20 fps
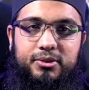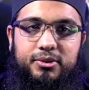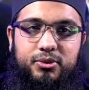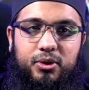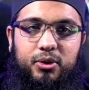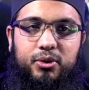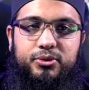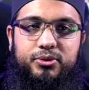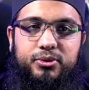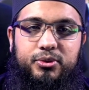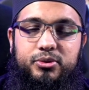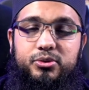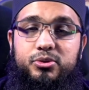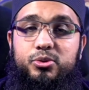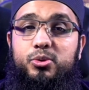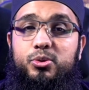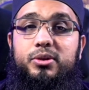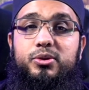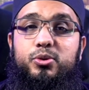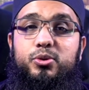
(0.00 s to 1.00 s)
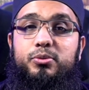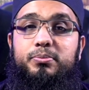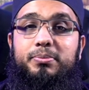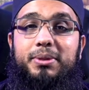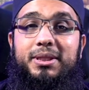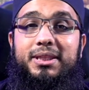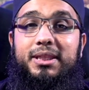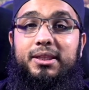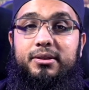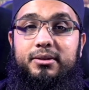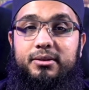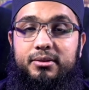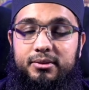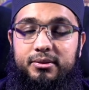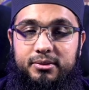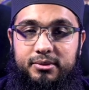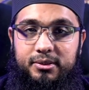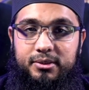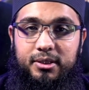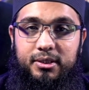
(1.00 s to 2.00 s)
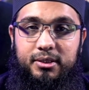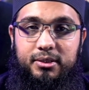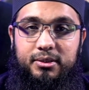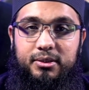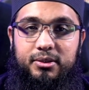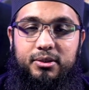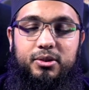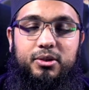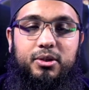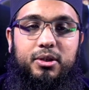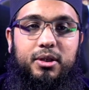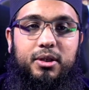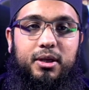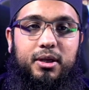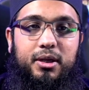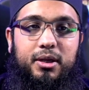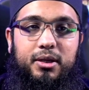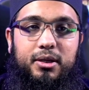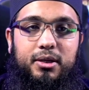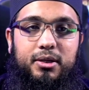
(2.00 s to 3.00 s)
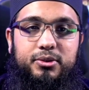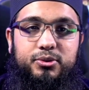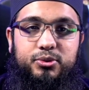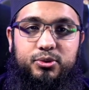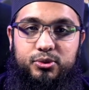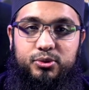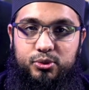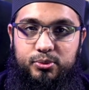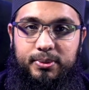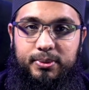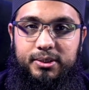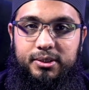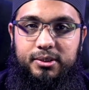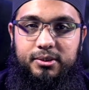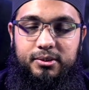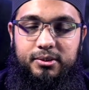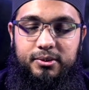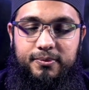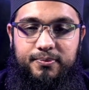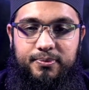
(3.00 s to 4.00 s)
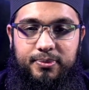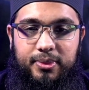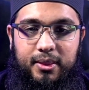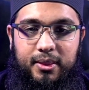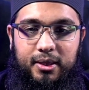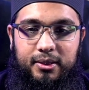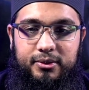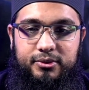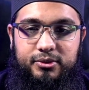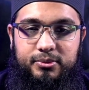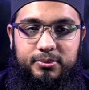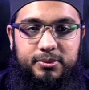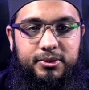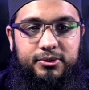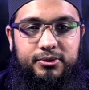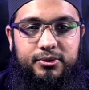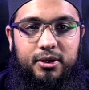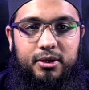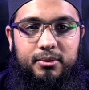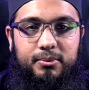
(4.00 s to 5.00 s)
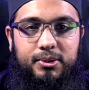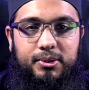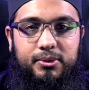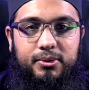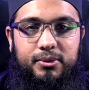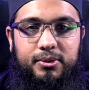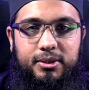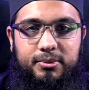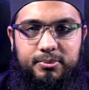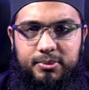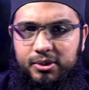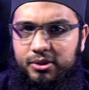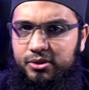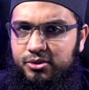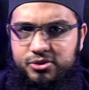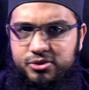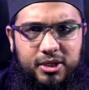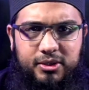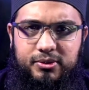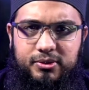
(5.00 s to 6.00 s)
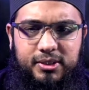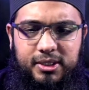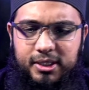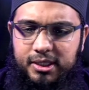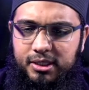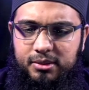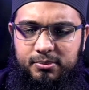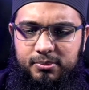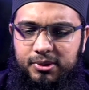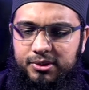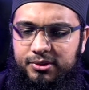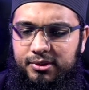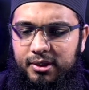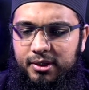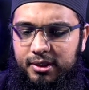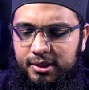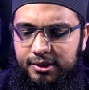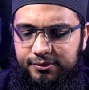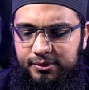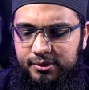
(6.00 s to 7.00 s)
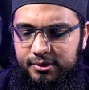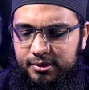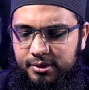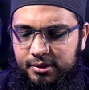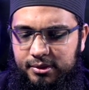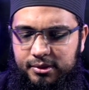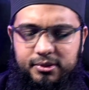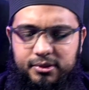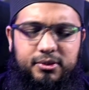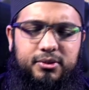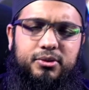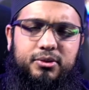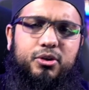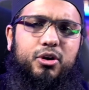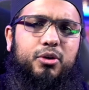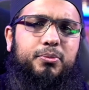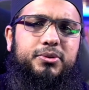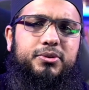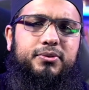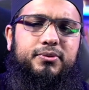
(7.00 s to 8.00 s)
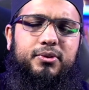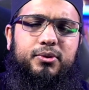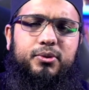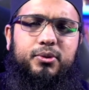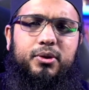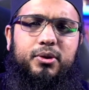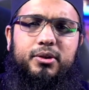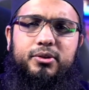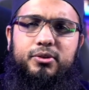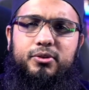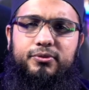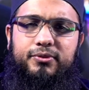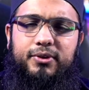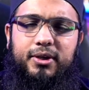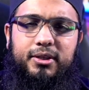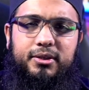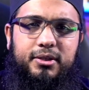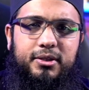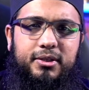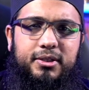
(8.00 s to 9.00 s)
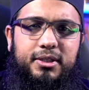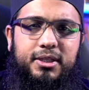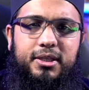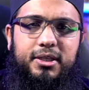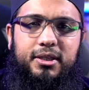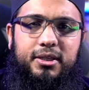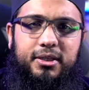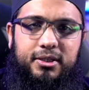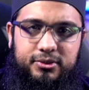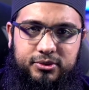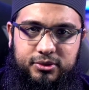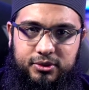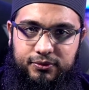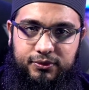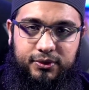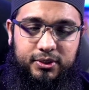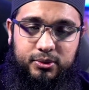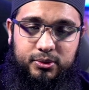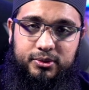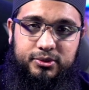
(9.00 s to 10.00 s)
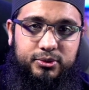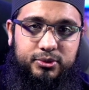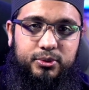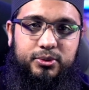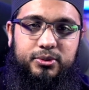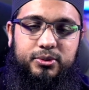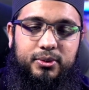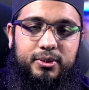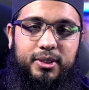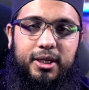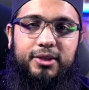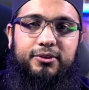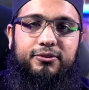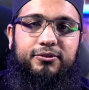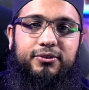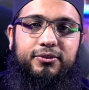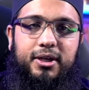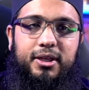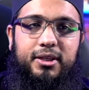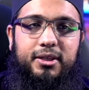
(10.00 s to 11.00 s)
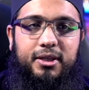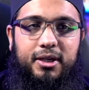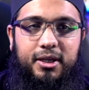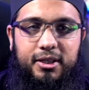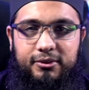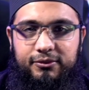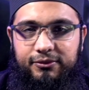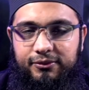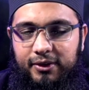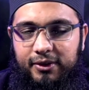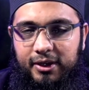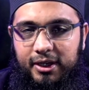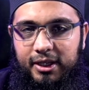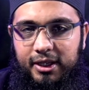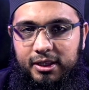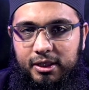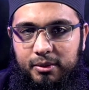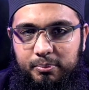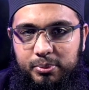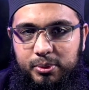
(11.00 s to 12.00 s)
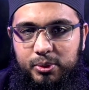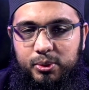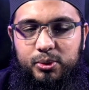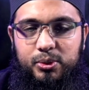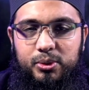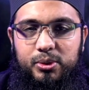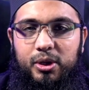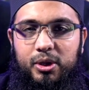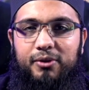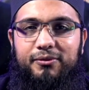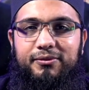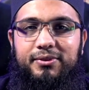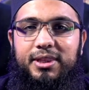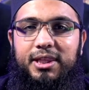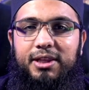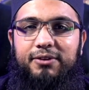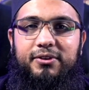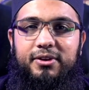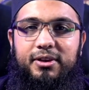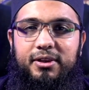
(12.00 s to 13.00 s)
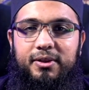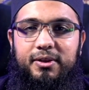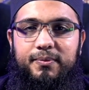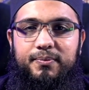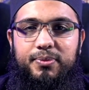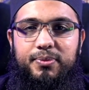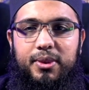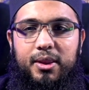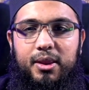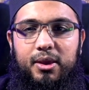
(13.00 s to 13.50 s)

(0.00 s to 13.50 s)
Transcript: uh, is also Suratul Badr, right? Uh, Suratul Badr, as some of the Sahaba called it, but it's generally in the Masahif and in the copies of the Quran you'll find it's referred to as Suratul Anfal. Anfal, plural of Nafal,